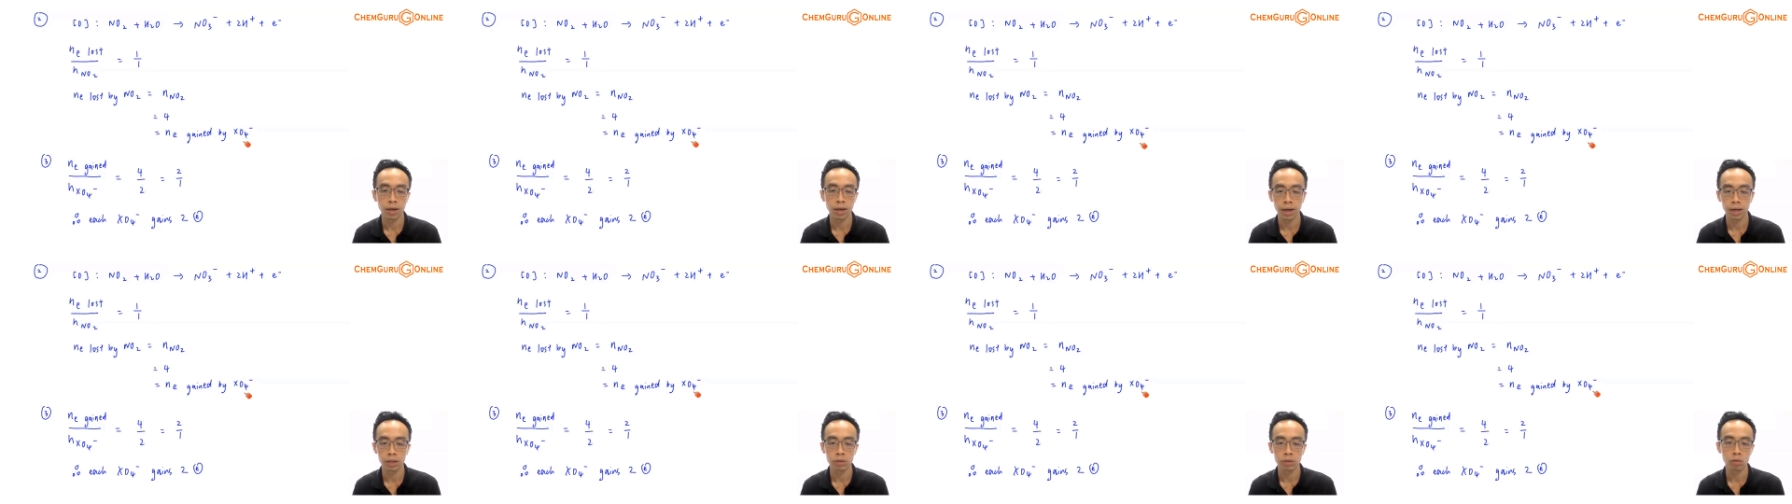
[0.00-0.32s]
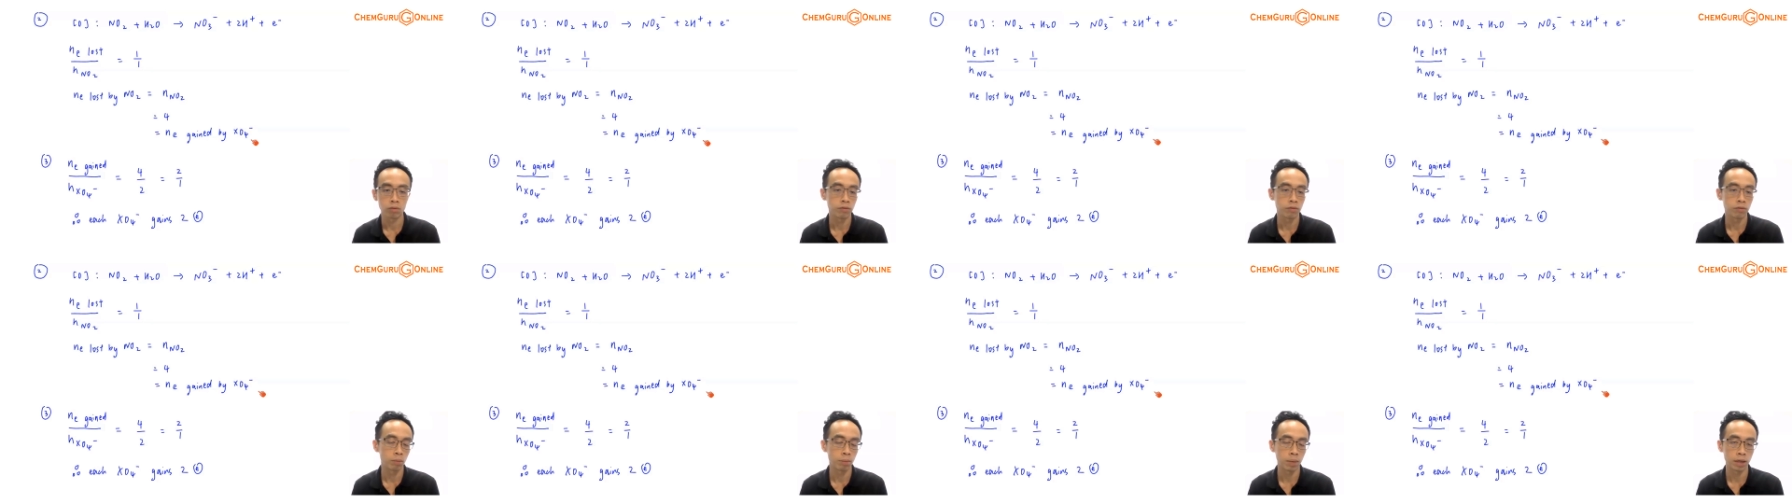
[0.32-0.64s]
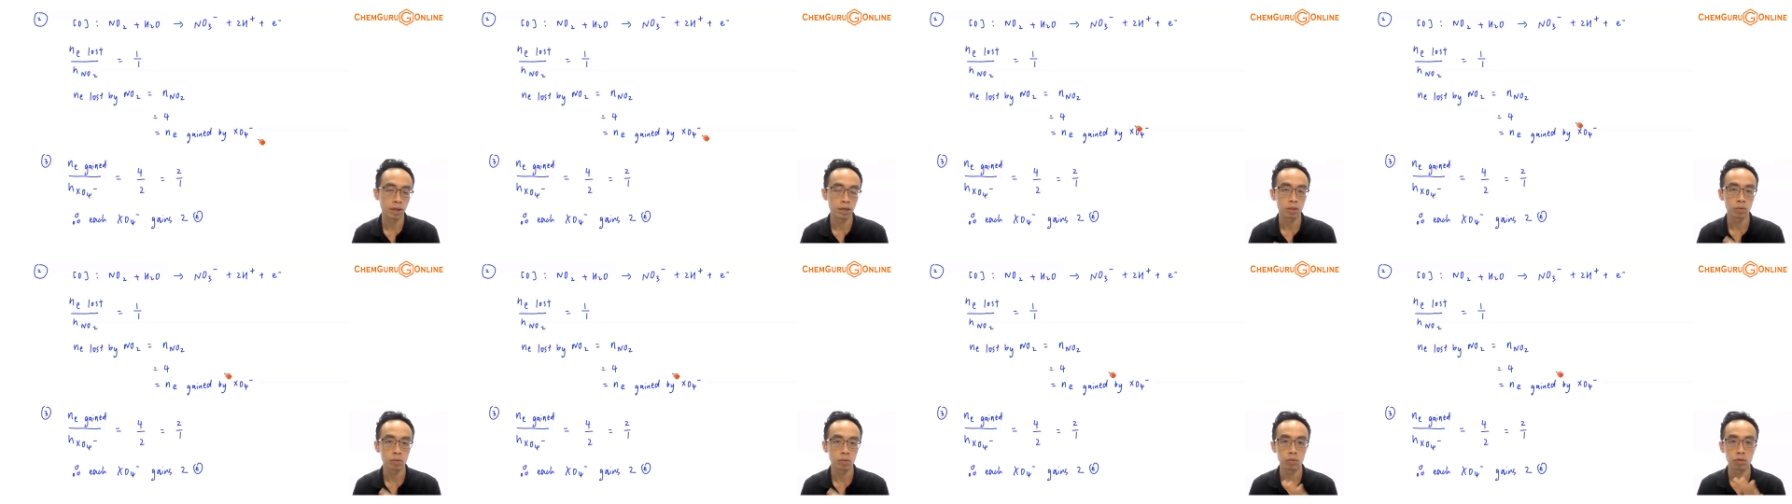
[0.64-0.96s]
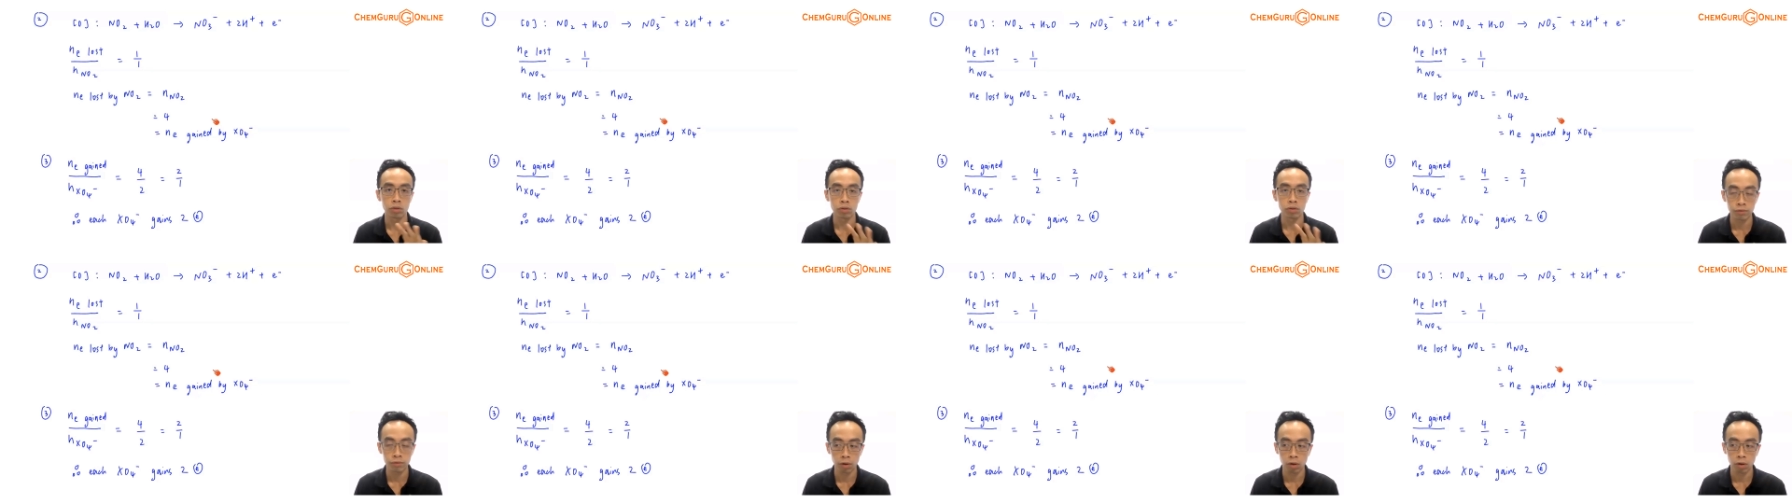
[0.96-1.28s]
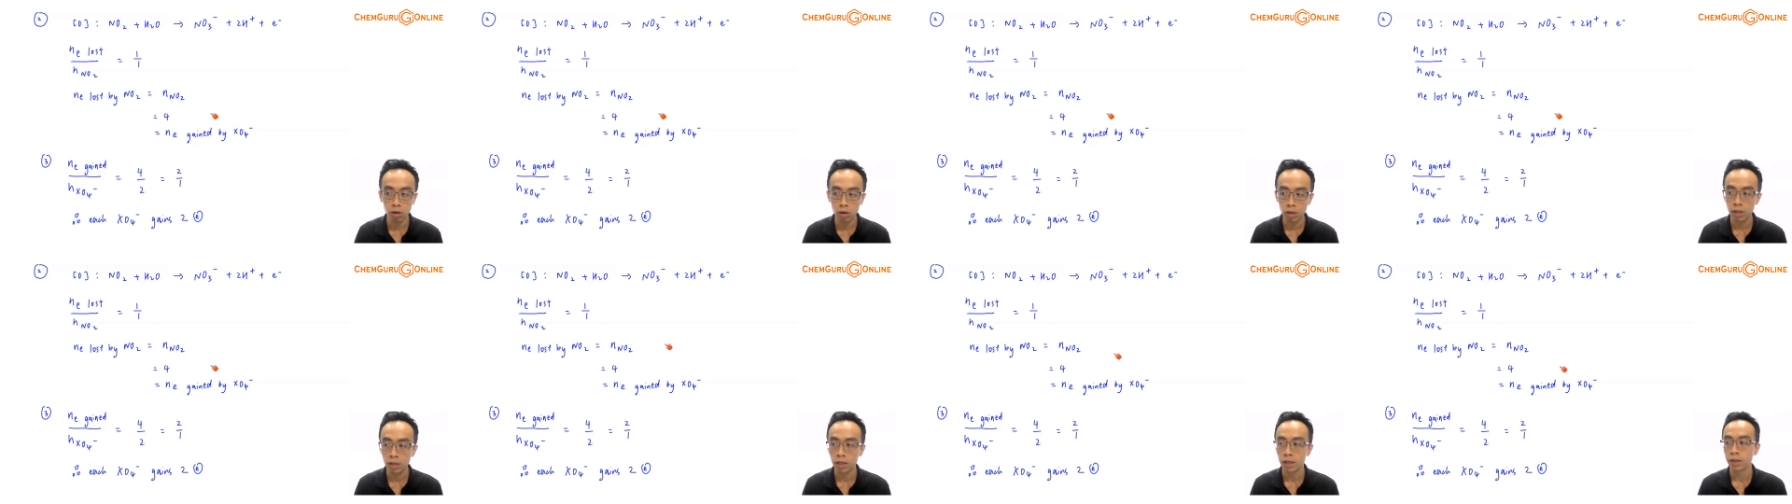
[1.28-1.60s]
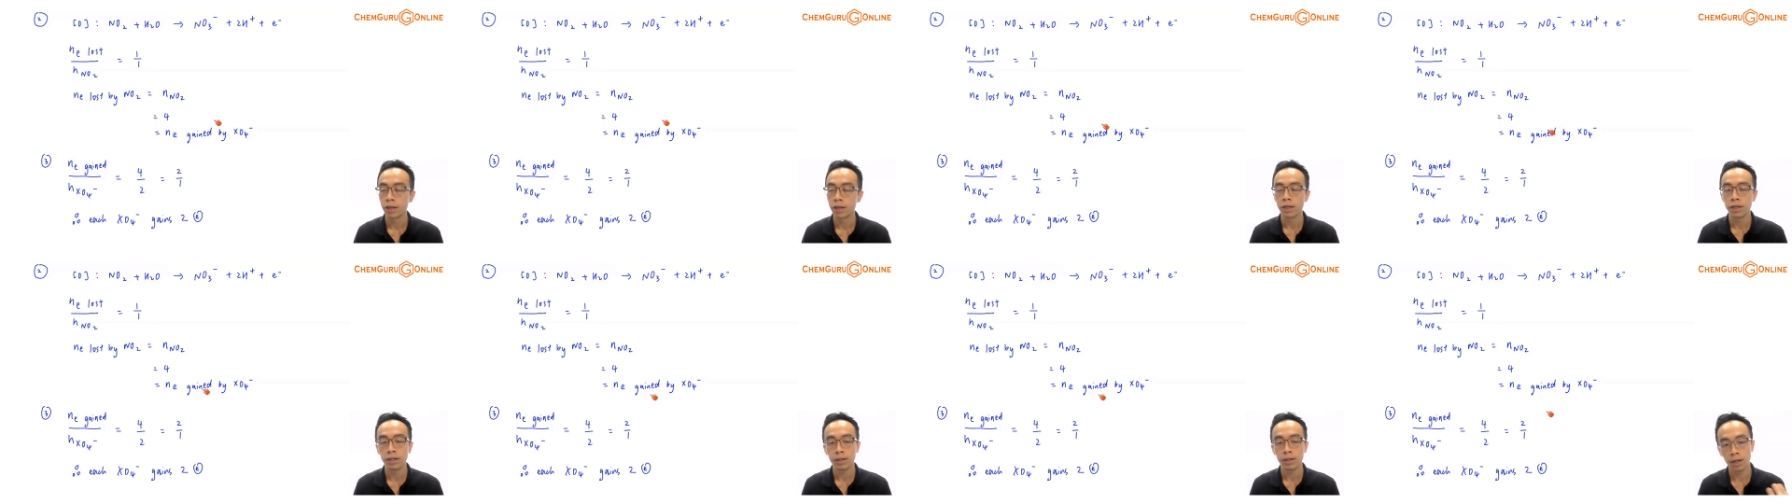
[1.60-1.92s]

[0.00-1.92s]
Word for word: by XO4-, which is 4.